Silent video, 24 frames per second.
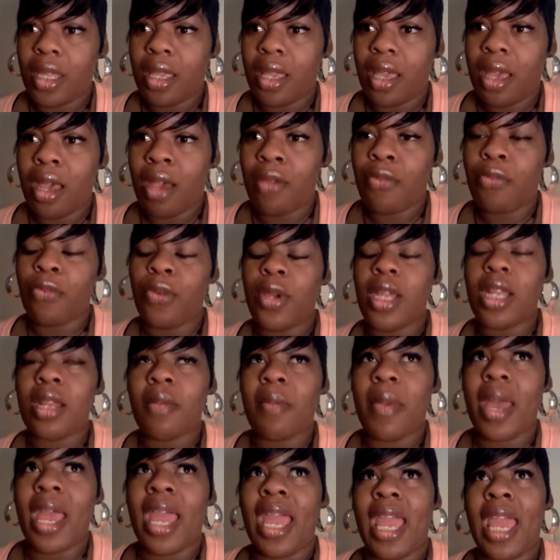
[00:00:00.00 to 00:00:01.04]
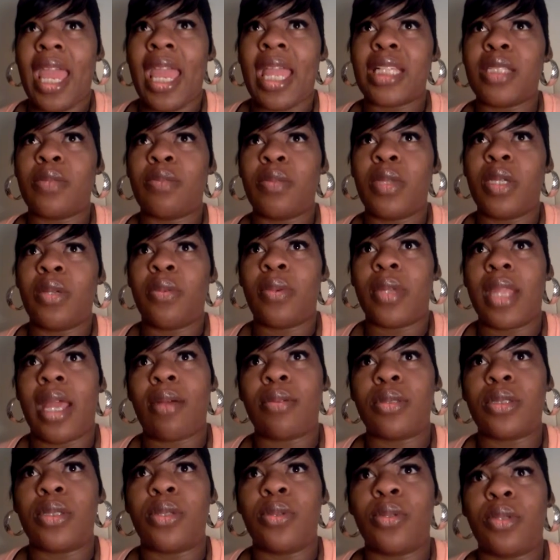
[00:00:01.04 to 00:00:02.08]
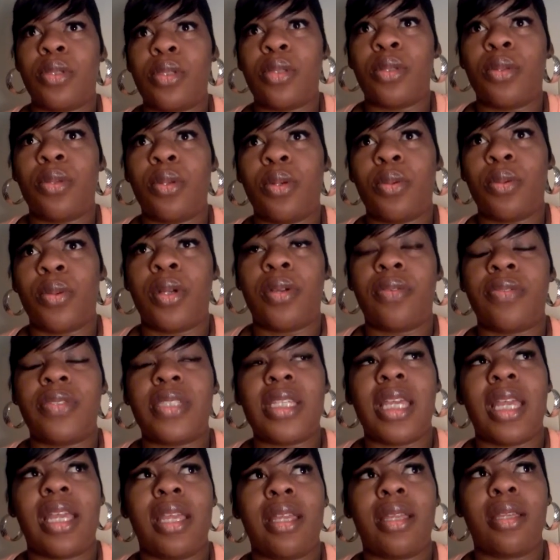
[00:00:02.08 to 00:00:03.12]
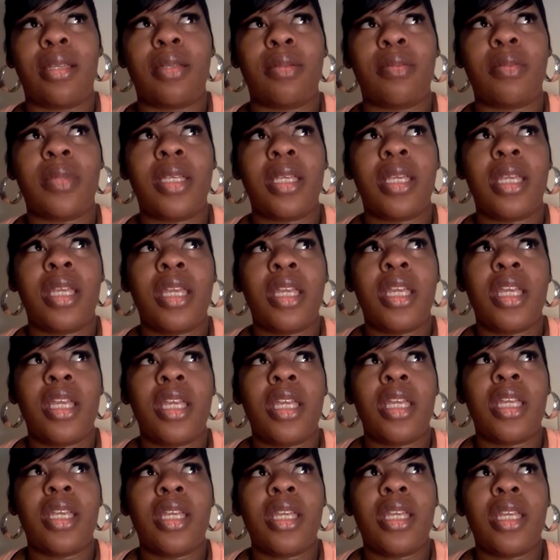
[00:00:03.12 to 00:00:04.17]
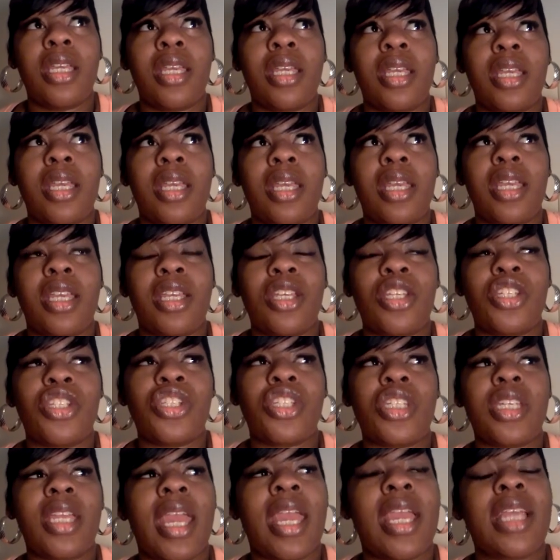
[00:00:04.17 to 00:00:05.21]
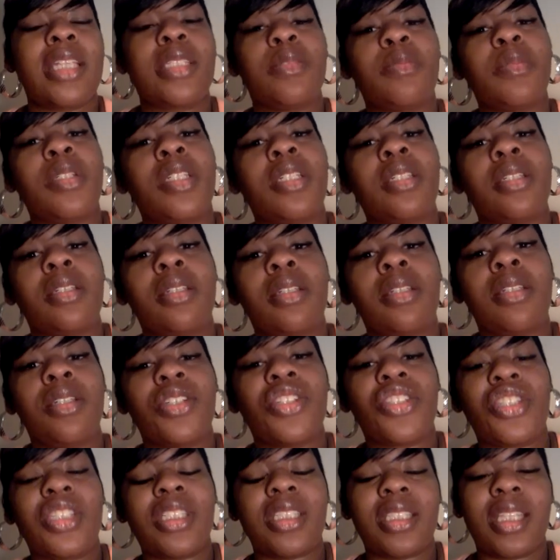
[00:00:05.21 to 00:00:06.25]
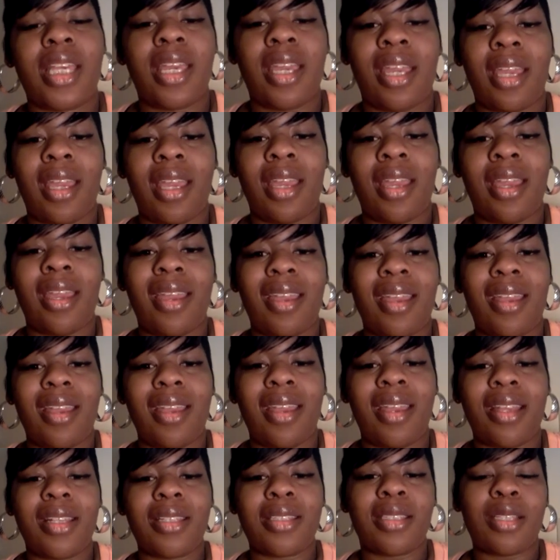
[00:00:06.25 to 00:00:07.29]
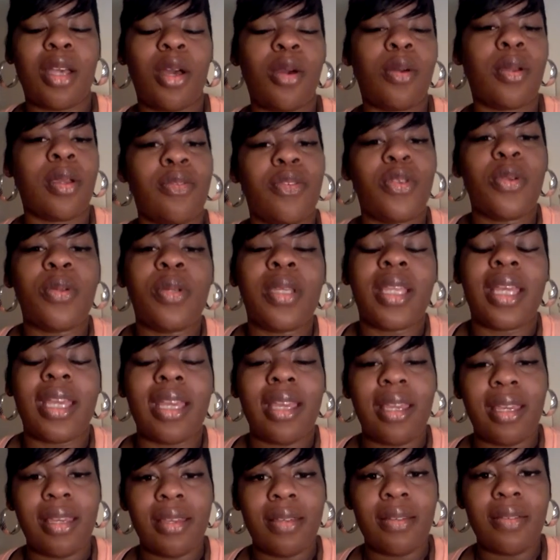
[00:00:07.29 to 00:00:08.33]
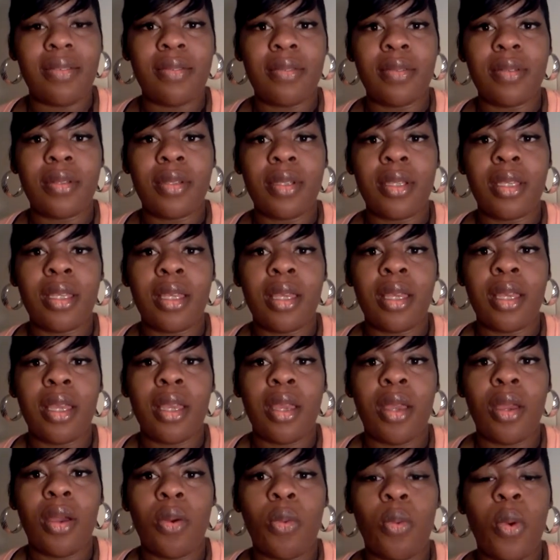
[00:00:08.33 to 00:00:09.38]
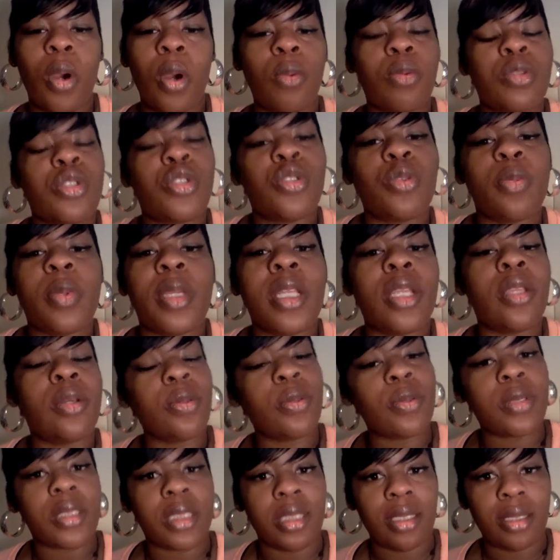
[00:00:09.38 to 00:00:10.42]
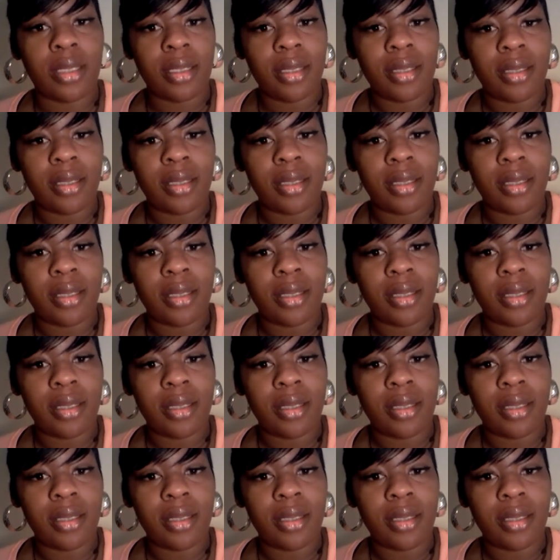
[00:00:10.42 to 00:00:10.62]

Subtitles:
A friend of mine asked me when I was going through a rough time. She asked me, she said, so if you leave, what would you be losing?